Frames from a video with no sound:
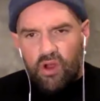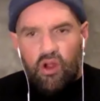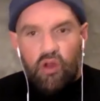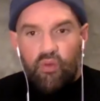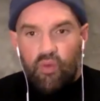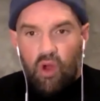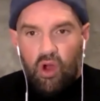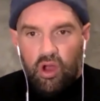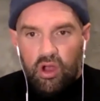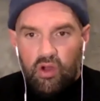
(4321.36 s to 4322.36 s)
are, are
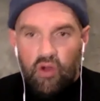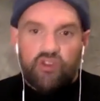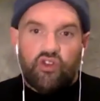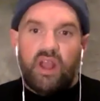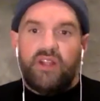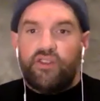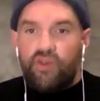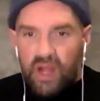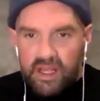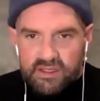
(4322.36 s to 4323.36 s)
wrong or trying to
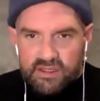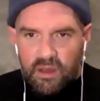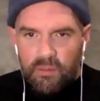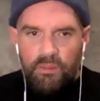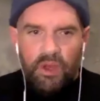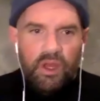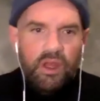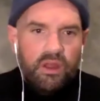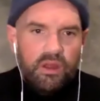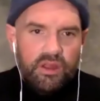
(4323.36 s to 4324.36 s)
create some,
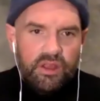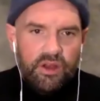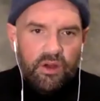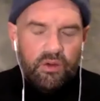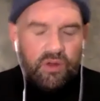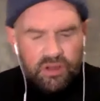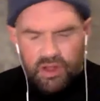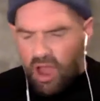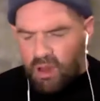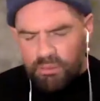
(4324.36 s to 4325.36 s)
you know,
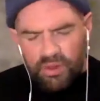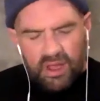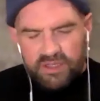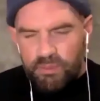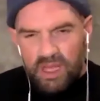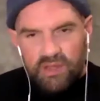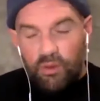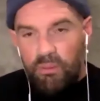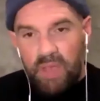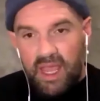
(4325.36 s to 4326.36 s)
complex
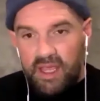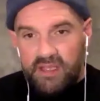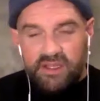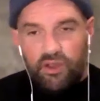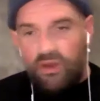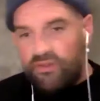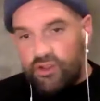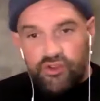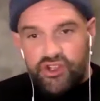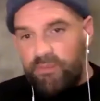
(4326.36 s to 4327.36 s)
mental maze that you have
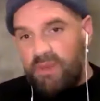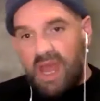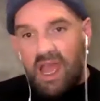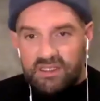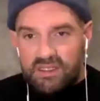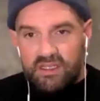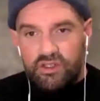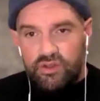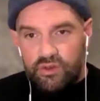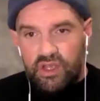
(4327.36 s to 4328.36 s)
to do
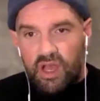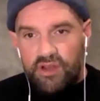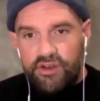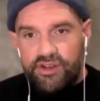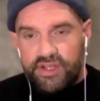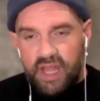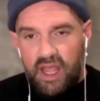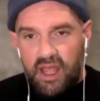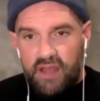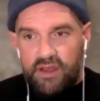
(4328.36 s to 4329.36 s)
gymnastics through to
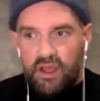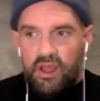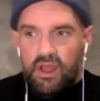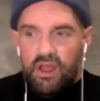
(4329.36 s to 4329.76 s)
understand.